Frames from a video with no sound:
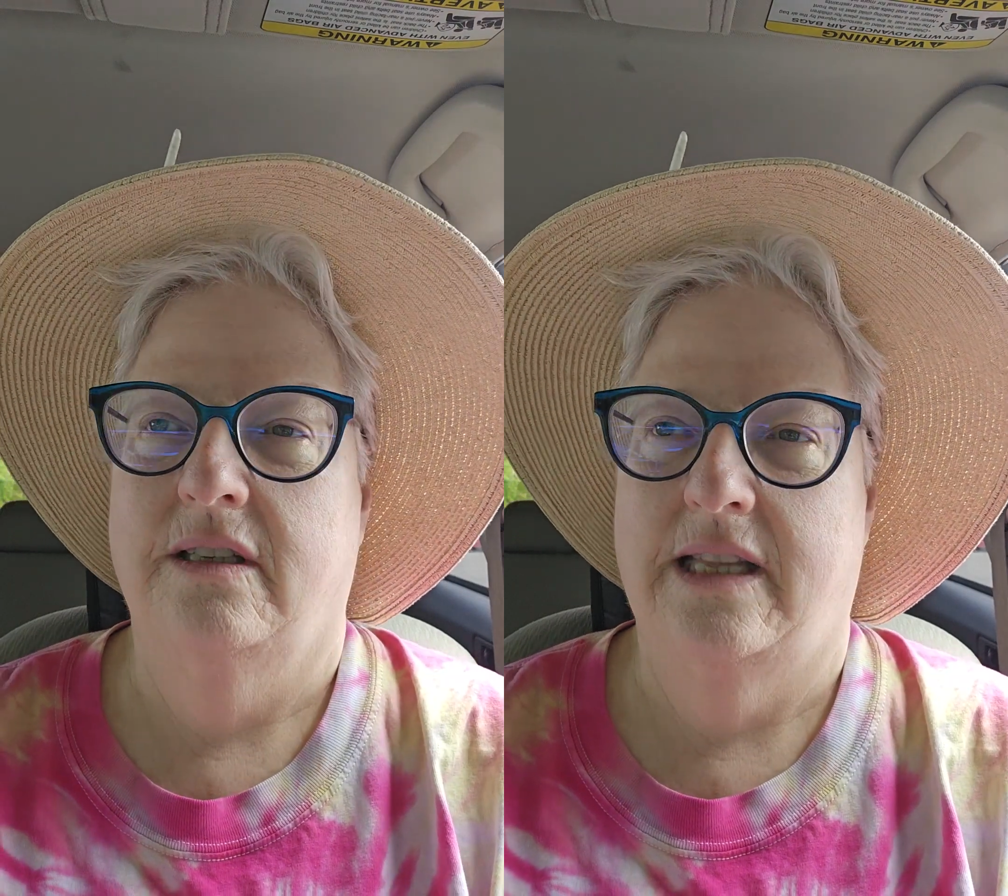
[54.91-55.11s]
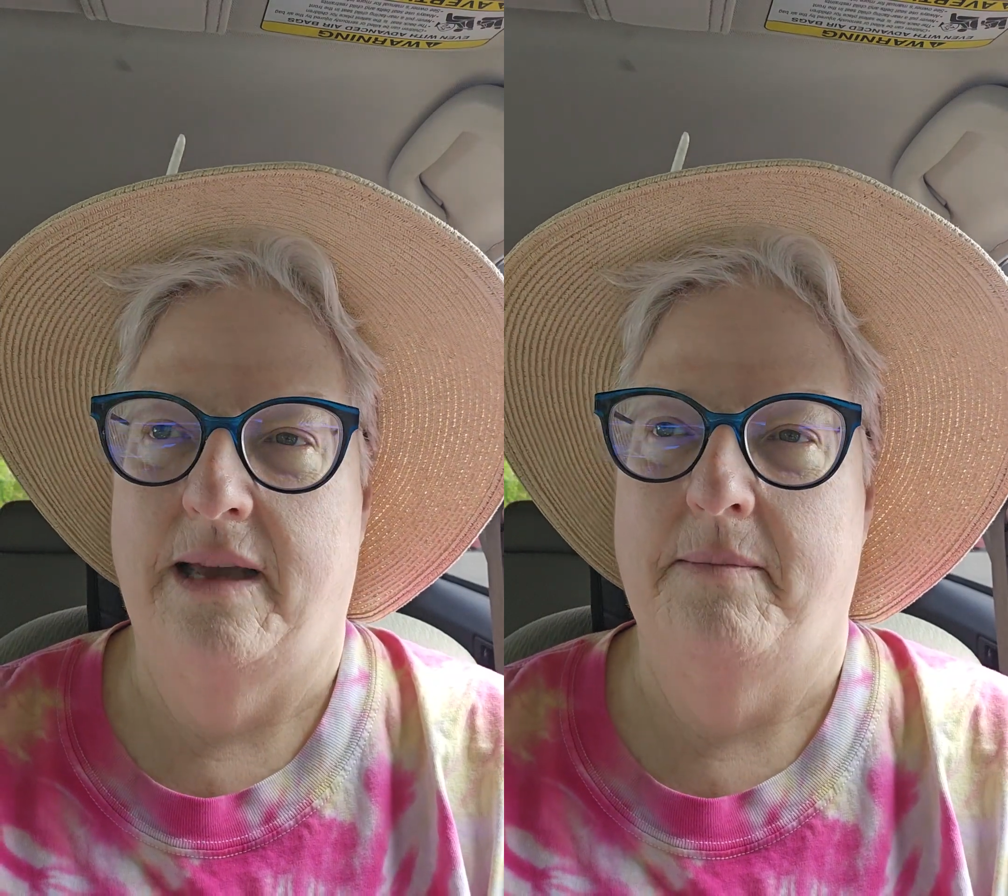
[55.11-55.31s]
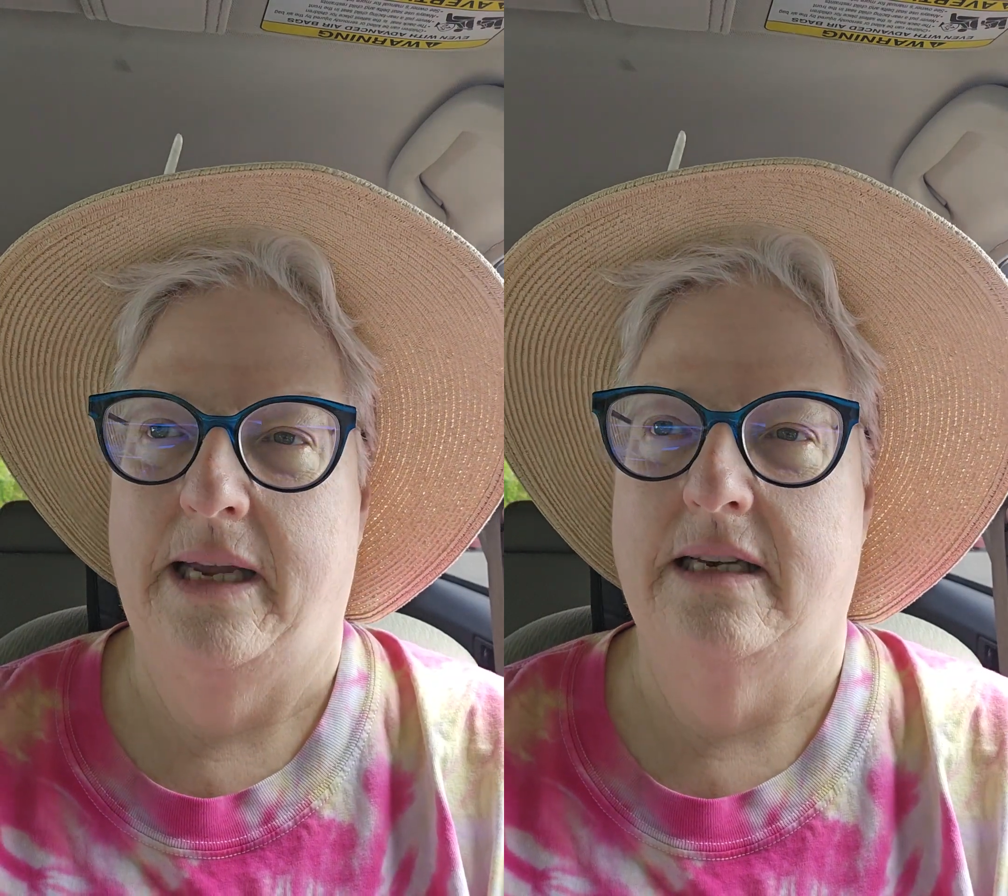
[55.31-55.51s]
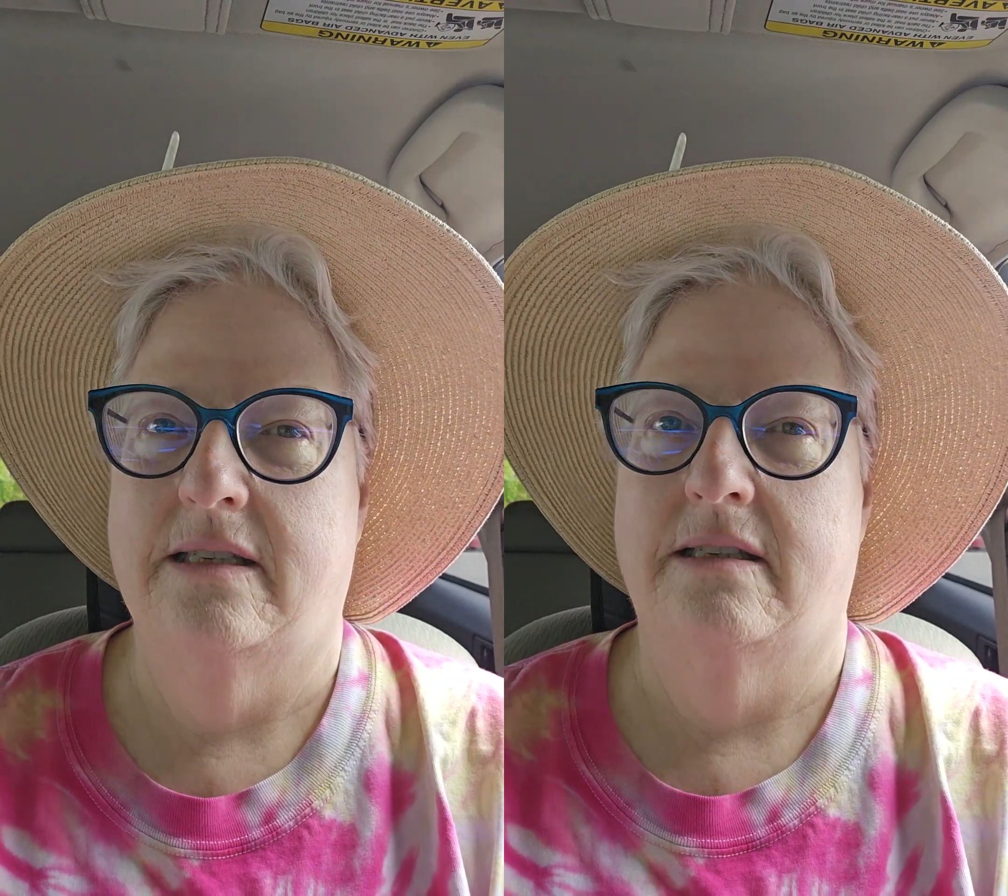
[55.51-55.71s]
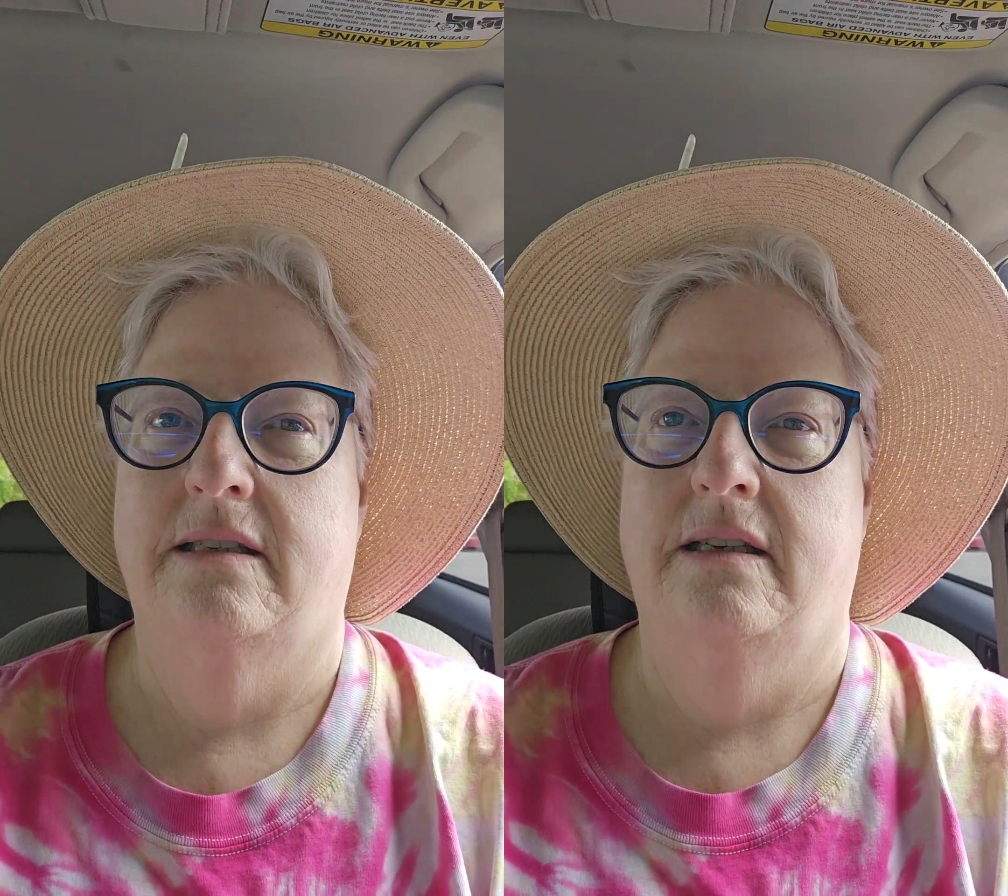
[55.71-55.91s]
That
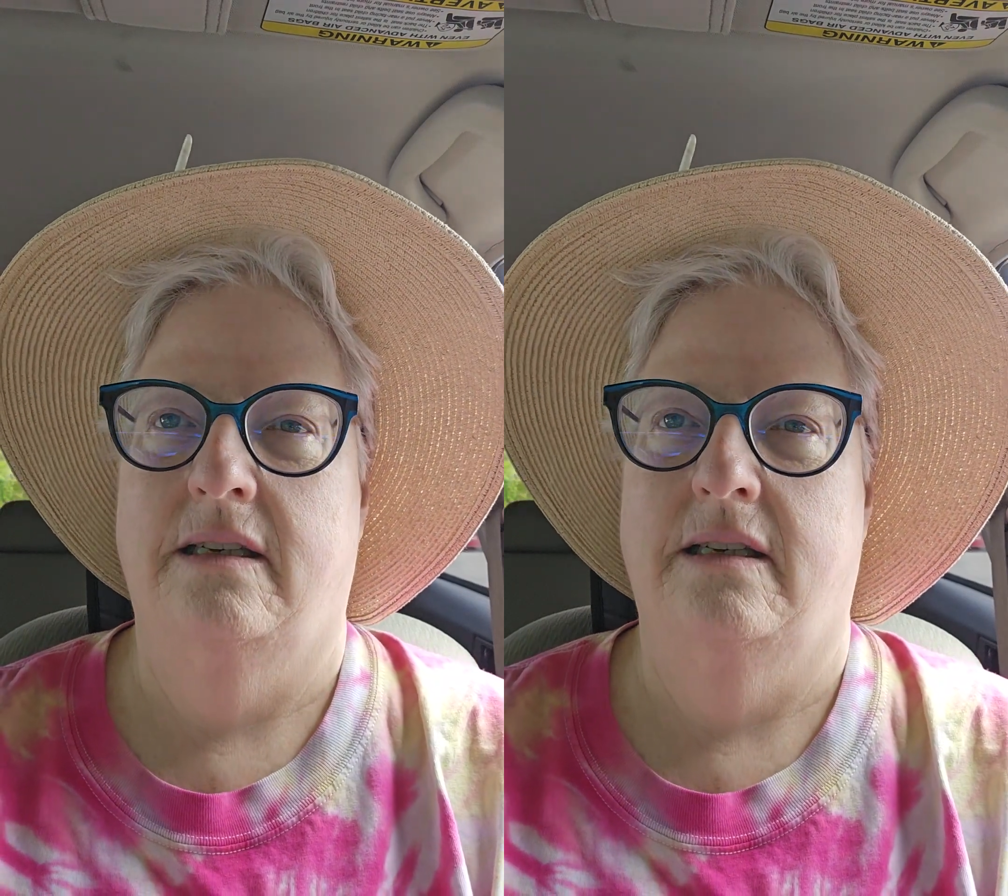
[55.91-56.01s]
makes